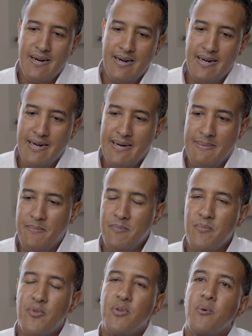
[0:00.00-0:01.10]

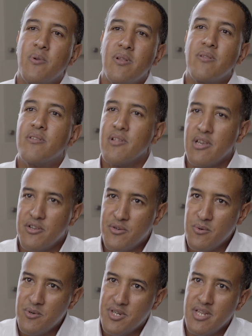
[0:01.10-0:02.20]
to the
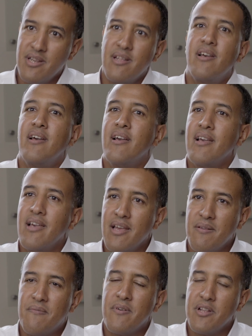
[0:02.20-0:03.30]
extrusion
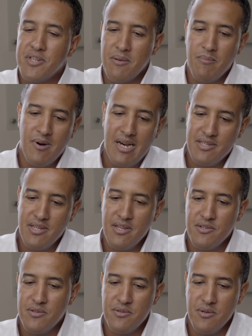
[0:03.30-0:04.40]
and finishing
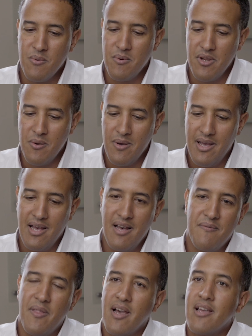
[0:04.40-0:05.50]
process. So when you
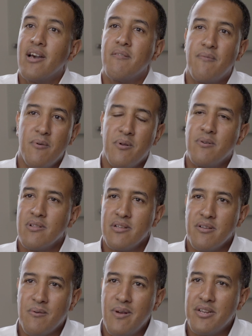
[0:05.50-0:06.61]
have that kind of vertical
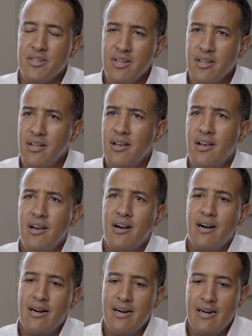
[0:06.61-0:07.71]
integration,
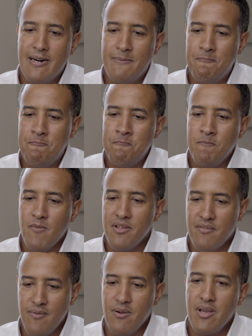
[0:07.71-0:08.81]

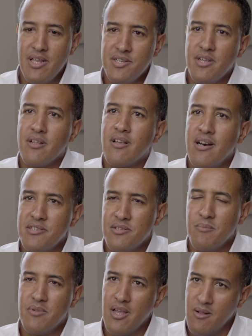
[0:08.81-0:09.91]
it's very easy to
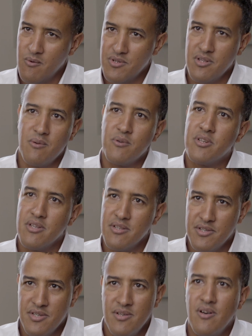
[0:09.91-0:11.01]
custom tailor
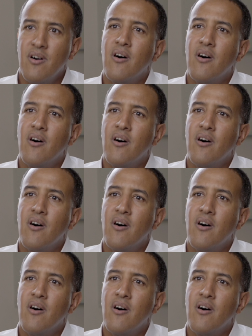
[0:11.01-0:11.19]
solutions